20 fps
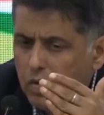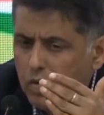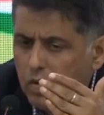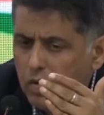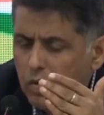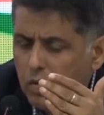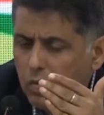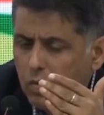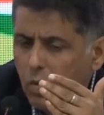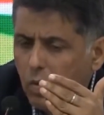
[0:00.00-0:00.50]

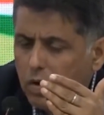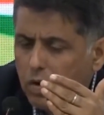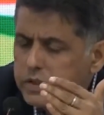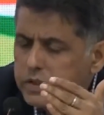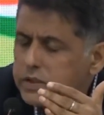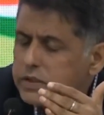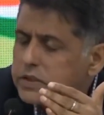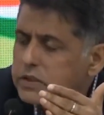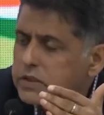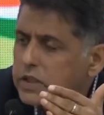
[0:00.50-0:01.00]
what
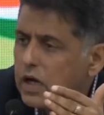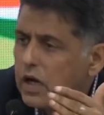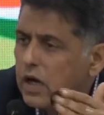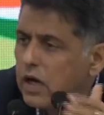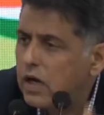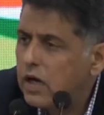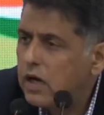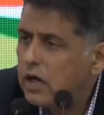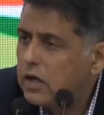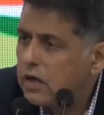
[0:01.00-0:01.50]
is
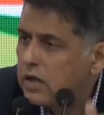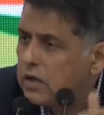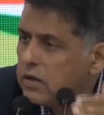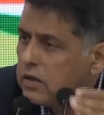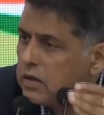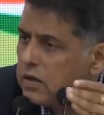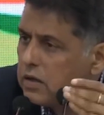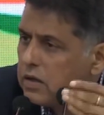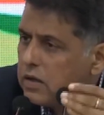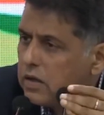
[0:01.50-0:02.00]
uh,
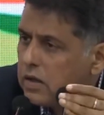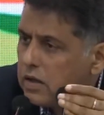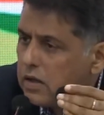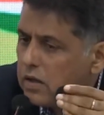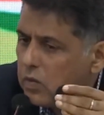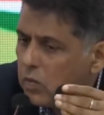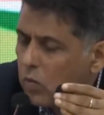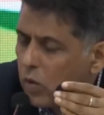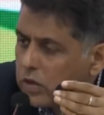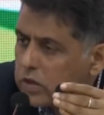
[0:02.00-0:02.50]

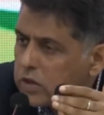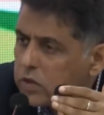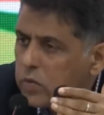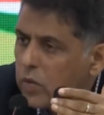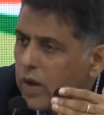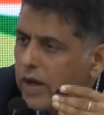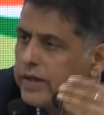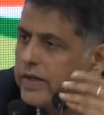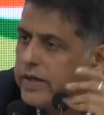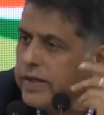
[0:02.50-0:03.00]
what is
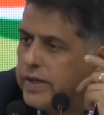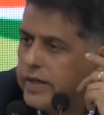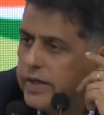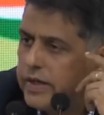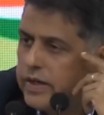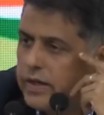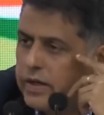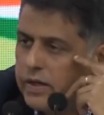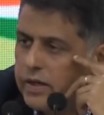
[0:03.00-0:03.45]
worrying